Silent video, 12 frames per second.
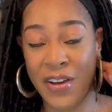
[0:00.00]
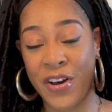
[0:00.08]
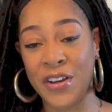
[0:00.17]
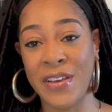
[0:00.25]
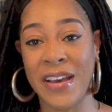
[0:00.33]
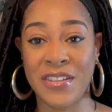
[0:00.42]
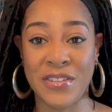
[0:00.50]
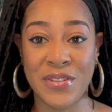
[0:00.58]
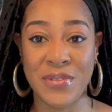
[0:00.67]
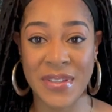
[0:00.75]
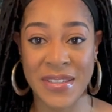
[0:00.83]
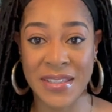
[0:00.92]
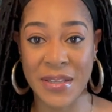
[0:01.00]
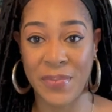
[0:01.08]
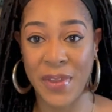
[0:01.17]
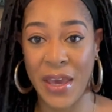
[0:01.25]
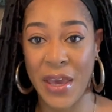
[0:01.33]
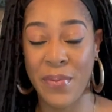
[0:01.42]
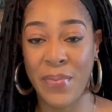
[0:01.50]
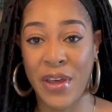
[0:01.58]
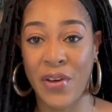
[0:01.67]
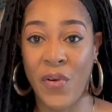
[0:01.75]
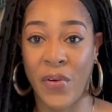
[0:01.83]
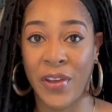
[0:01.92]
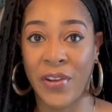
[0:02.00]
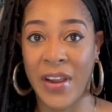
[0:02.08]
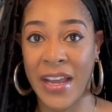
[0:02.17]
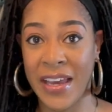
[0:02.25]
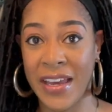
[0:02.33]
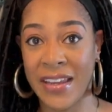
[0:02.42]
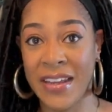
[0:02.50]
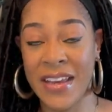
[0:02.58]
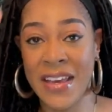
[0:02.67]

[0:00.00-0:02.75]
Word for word: All you have to do is slip the headband on your head.